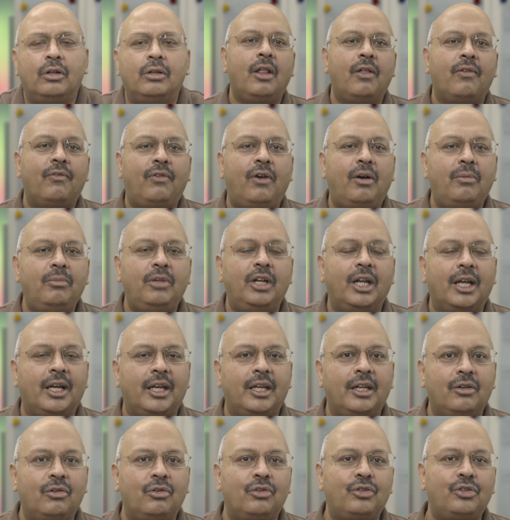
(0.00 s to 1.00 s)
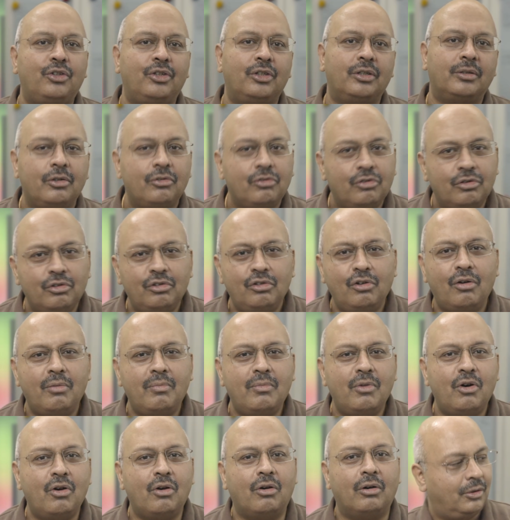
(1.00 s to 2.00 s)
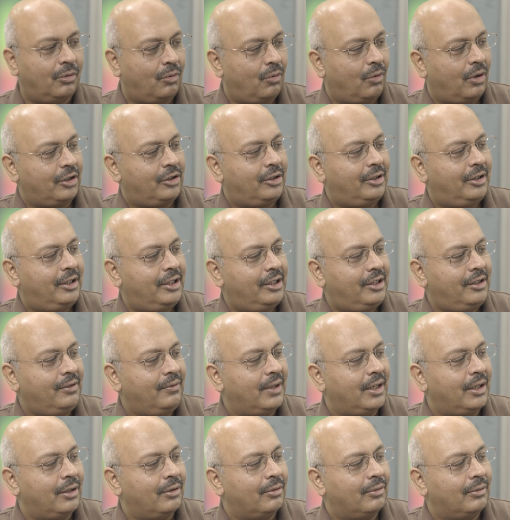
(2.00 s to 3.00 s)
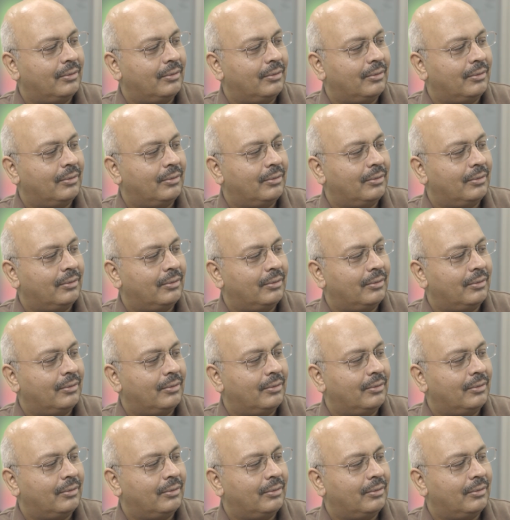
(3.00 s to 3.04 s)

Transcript: formula in Notion. To know more, watch this video.